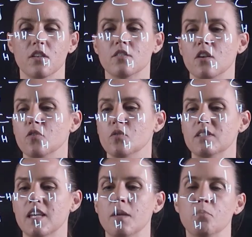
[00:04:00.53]
So you would
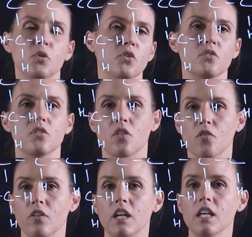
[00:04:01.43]
say but
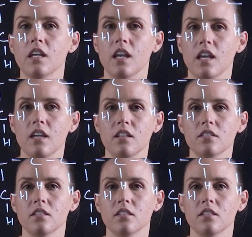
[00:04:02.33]
3-ene,